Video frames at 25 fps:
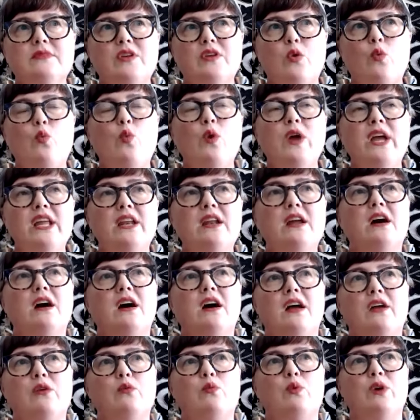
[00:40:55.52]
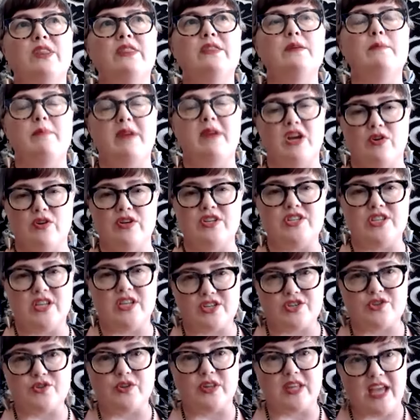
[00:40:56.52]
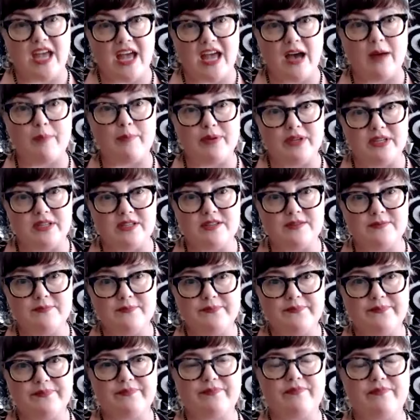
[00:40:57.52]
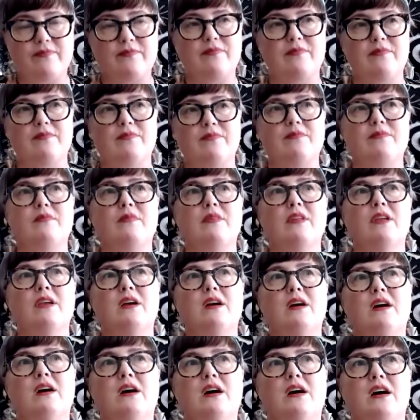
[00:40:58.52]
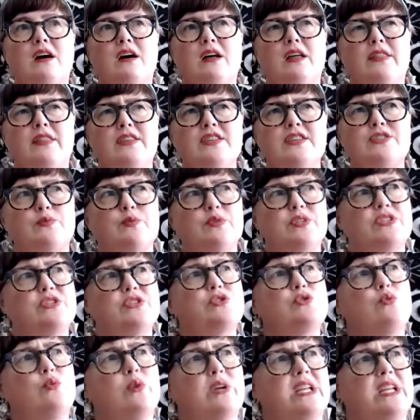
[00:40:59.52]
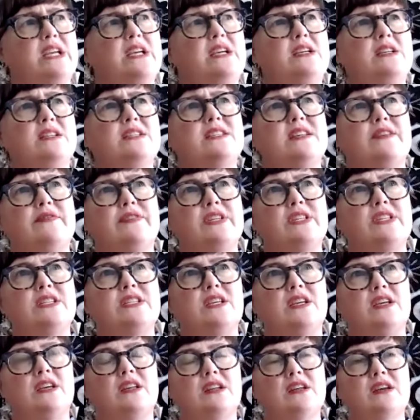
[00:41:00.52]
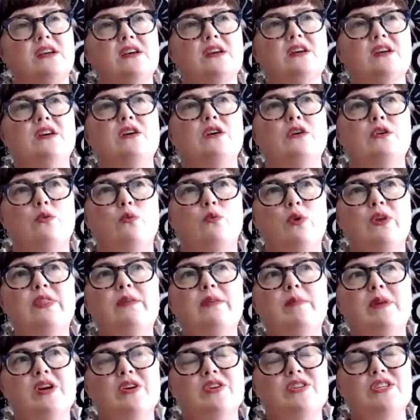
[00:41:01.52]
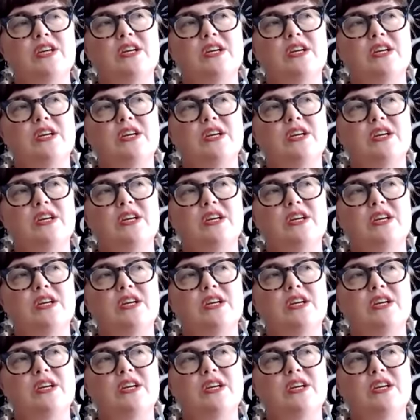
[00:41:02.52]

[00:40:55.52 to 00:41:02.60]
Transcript: when i when the marriage actually happened uh, and this was 2017. When the marriage